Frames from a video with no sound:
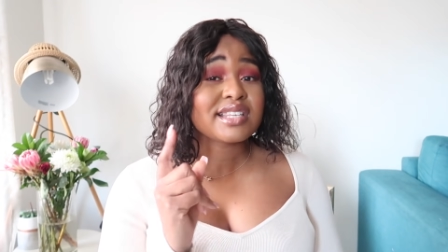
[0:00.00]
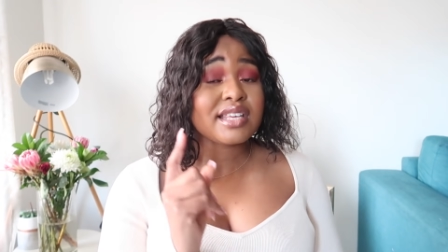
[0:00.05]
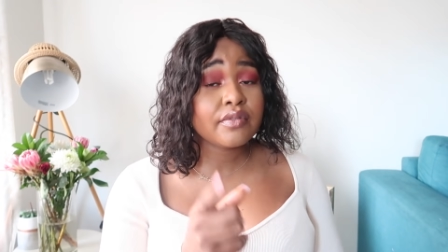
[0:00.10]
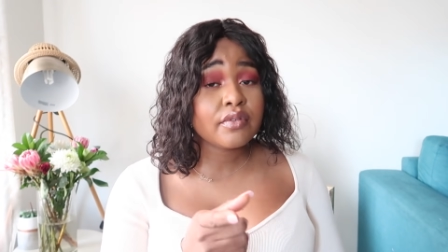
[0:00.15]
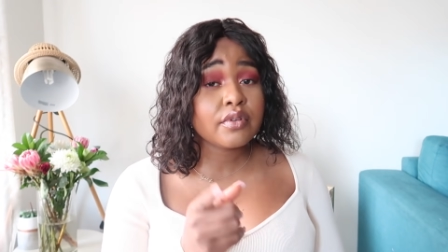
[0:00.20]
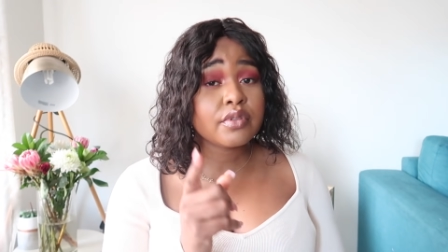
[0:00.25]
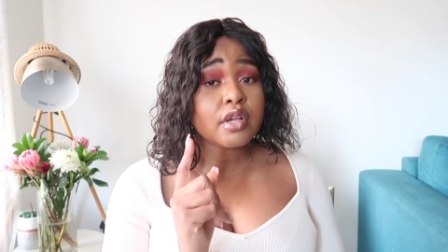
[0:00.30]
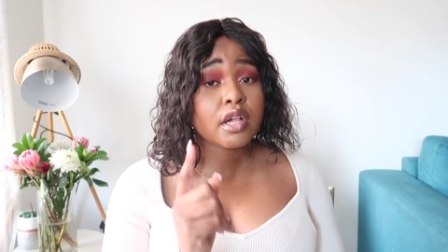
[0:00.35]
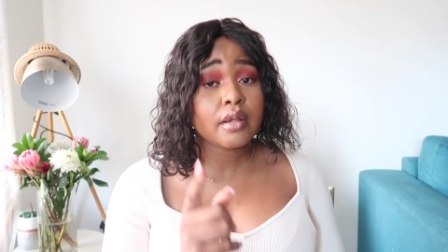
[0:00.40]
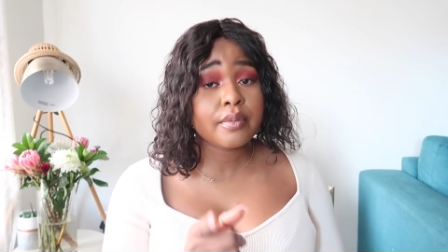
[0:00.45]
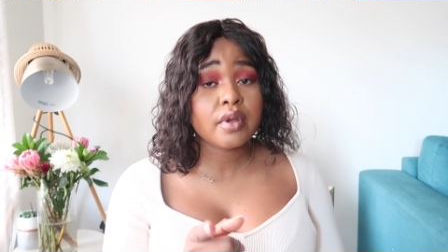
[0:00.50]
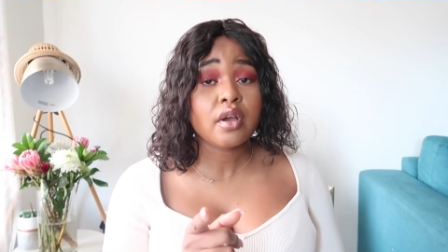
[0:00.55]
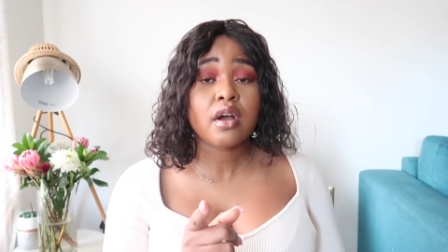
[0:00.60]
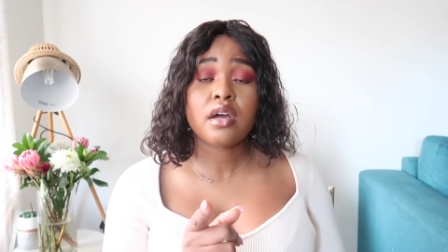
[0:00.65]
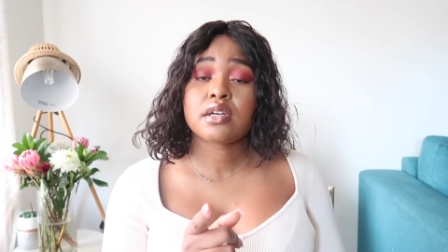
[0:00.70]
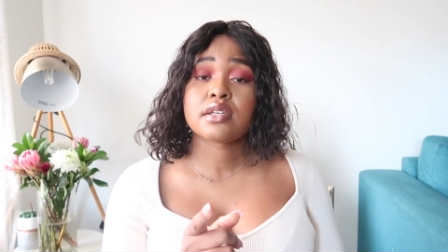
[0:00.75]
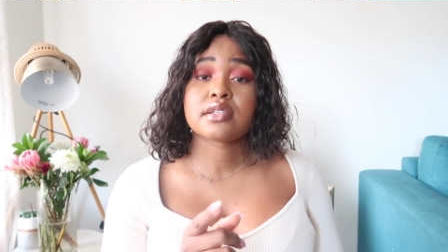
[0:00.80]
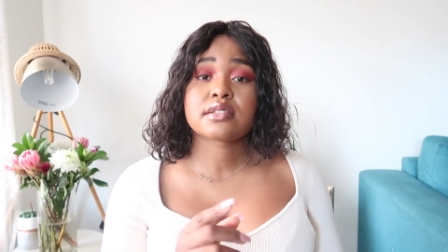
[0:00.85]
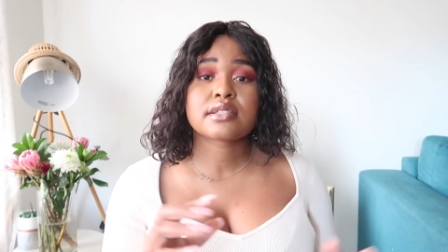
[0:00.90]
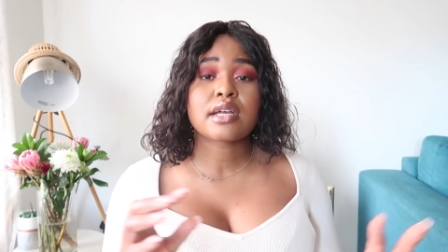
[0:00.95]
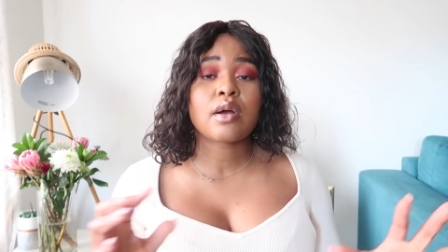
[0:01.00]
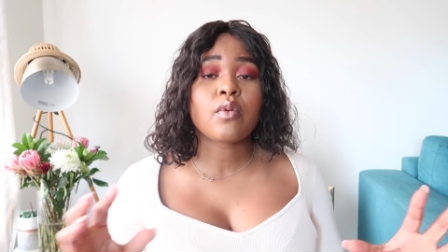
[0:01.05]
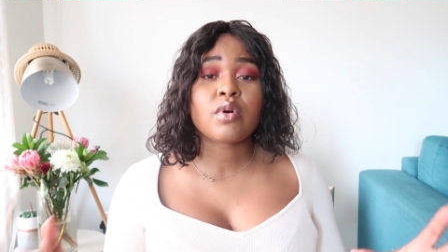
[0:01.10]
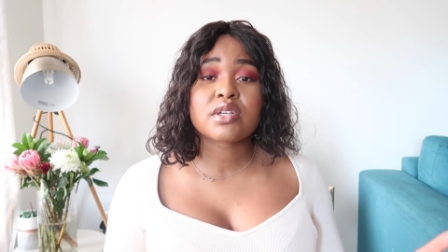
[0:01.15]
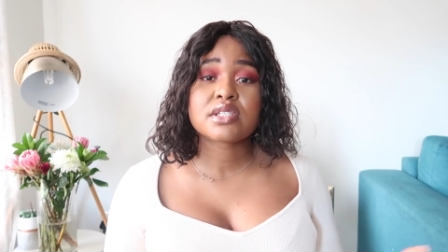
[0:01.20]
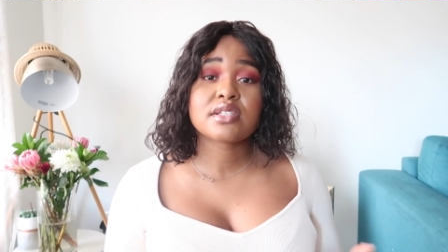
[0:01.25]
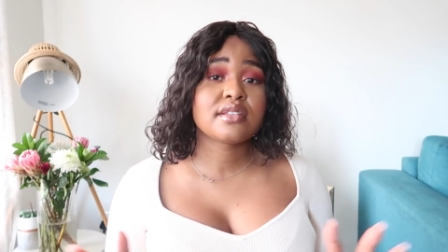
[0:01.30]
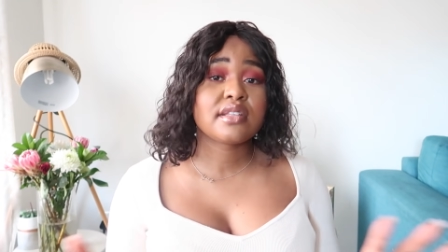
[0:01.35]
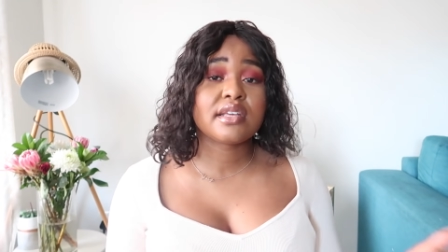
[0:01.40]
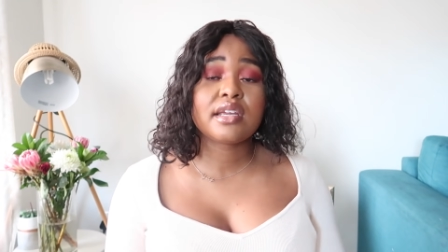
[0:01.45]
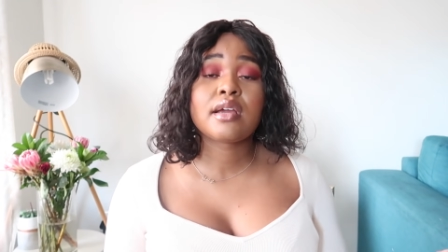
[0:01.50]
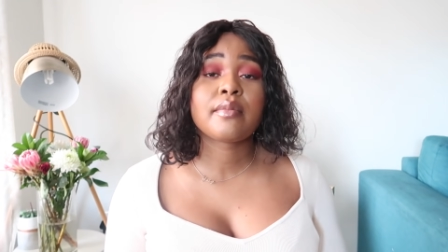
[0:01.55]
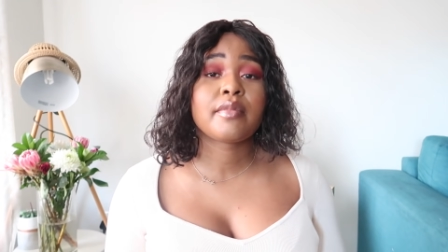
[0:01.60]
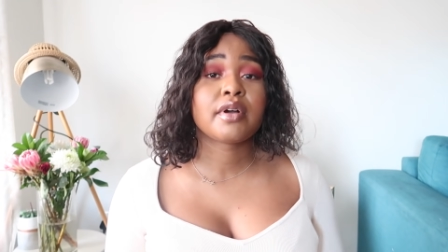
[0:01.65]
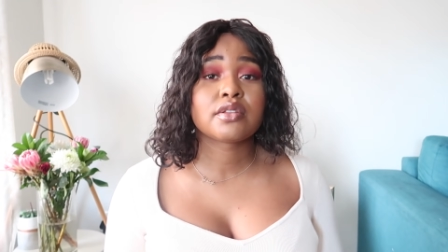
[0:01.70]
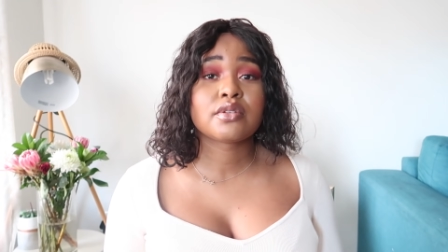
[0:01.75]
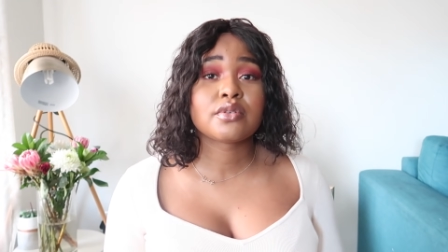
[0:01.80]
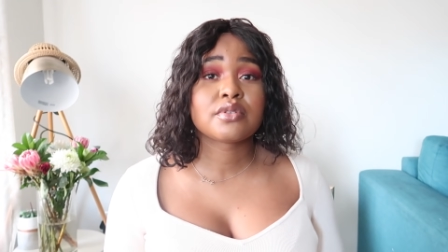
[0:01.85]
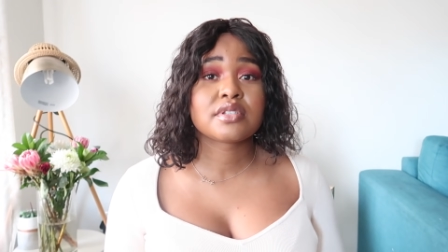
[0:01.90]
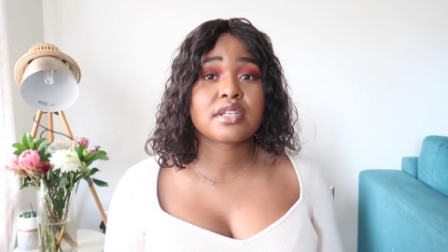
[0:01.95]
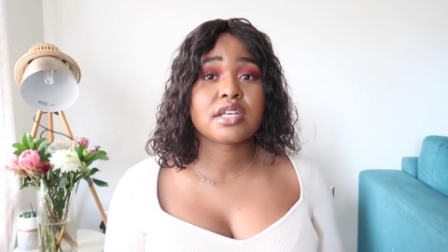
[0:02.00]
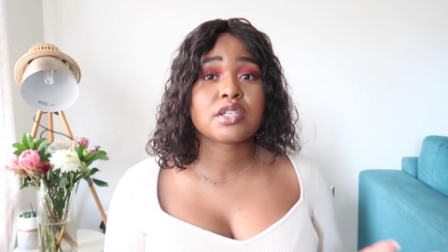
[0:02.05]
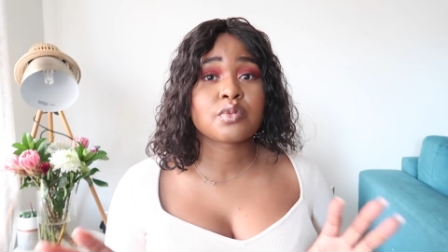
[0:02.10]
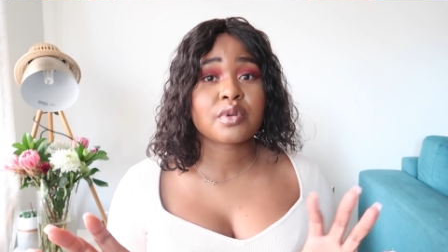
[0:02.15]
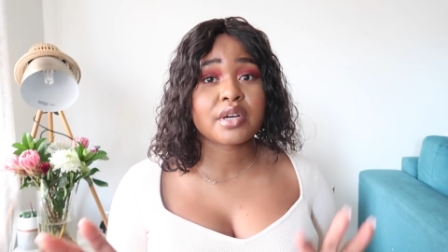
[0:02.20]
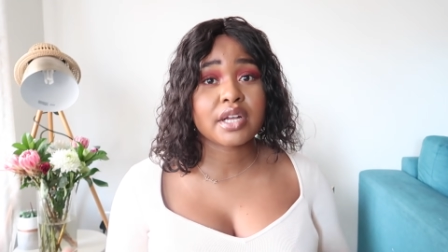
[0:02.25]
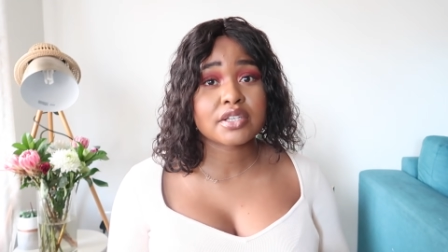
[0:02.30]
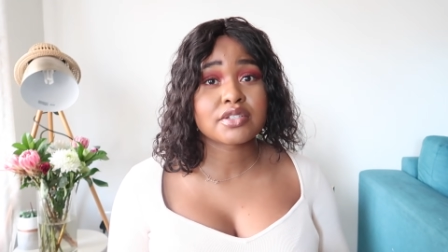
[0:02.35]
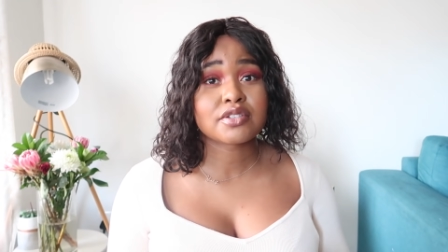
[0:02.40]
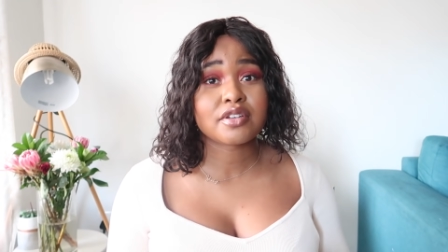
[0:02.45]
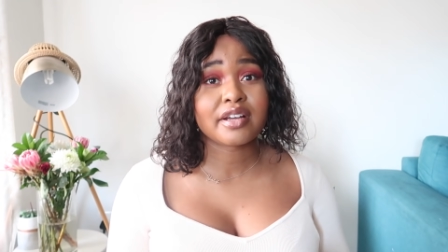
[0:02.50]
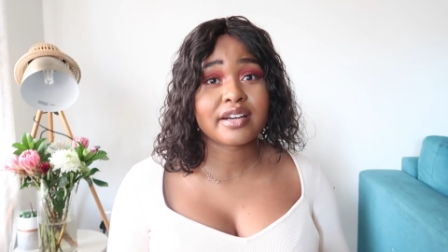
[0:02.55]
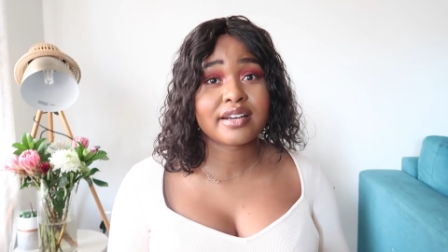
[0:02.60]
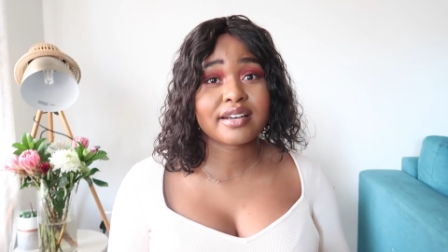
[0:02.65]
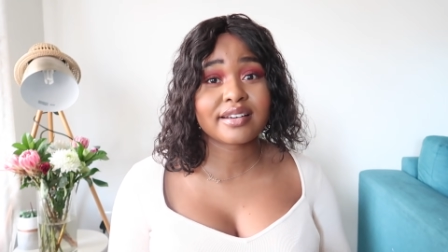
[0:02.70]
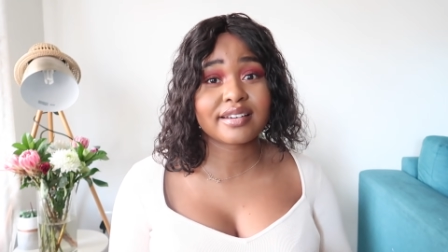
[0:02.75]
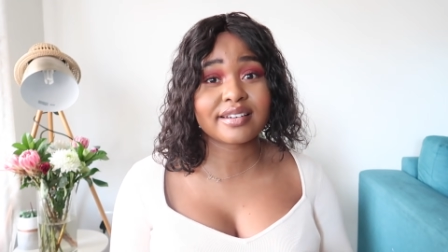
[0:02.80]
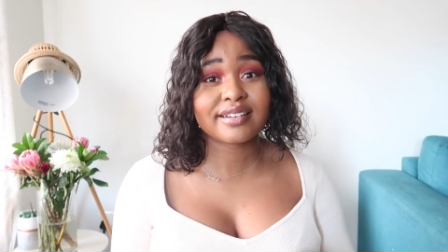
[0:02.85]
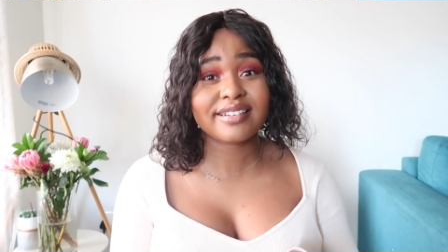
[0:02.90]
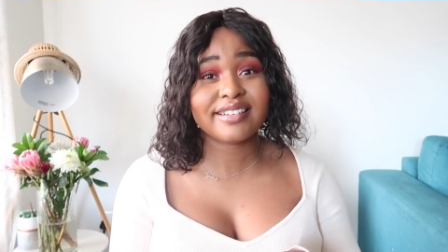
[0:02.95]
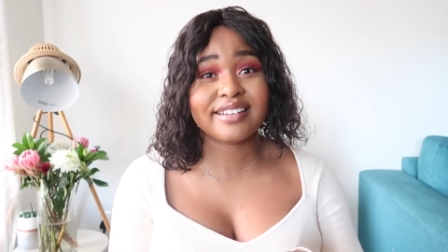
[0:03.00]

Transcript: Even though I'll be honest, I wasn't thinking about those things when I started.